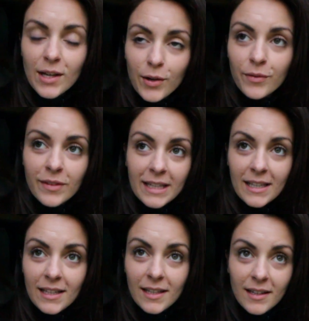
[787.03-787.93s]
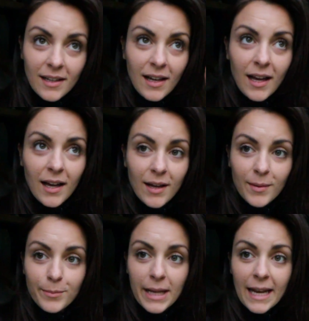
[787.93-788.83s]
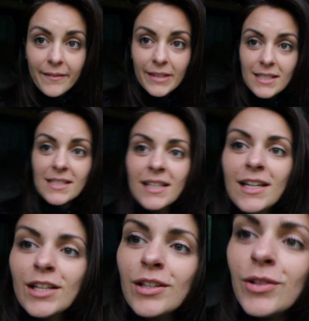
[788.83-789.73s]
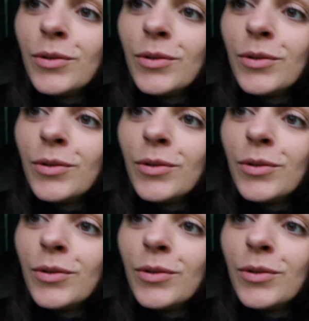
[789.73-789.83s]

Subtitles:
of the Ben Nevis. You